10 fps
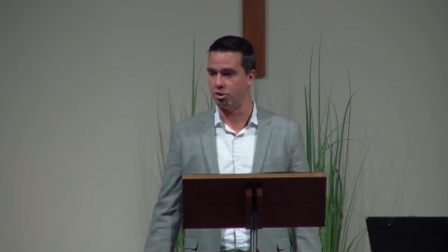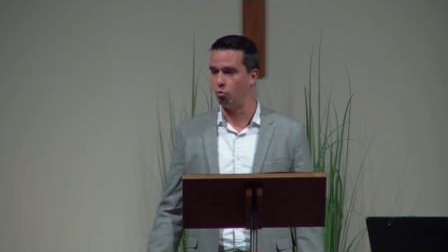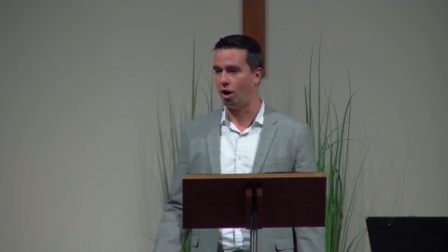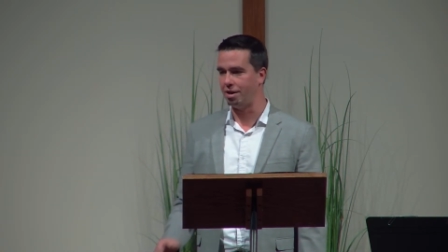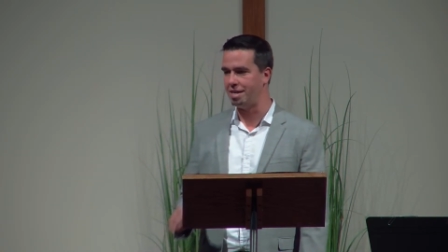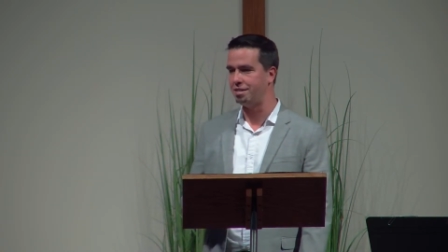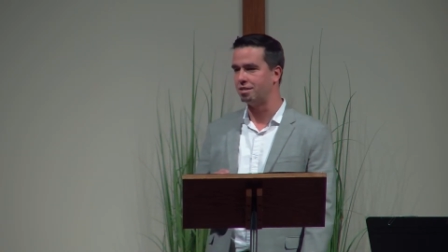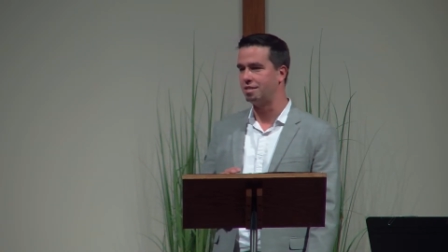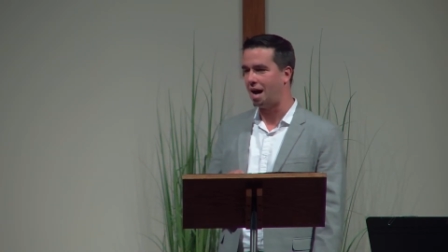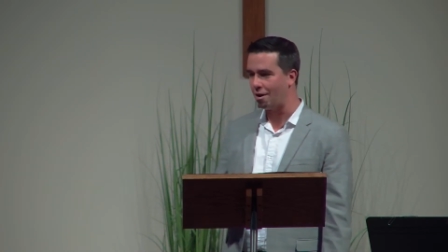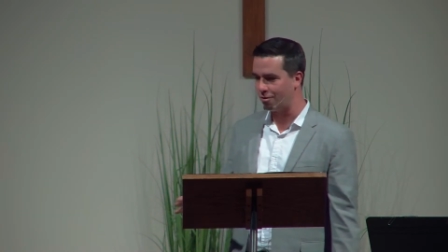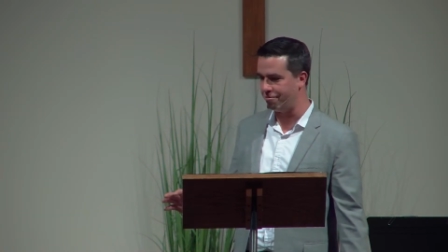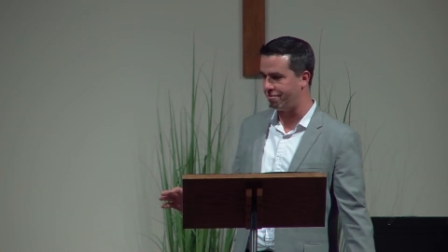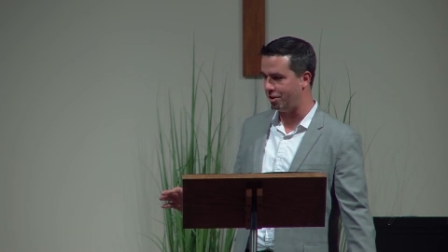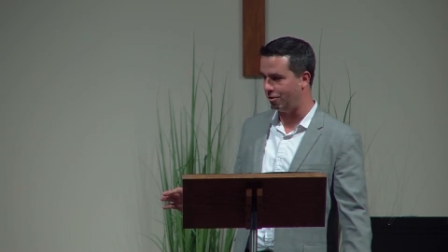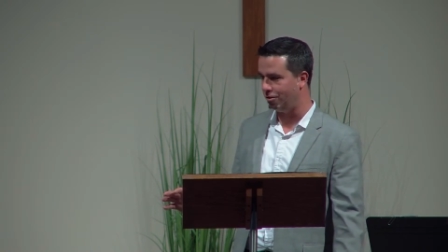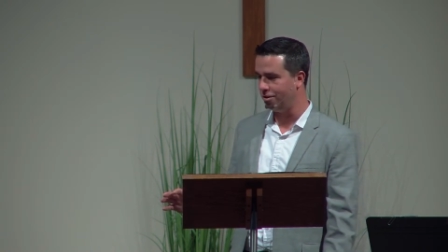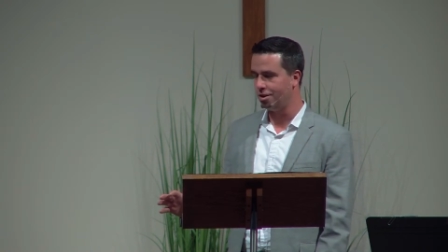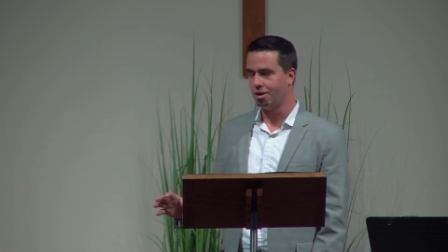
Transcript: And while he does not reveal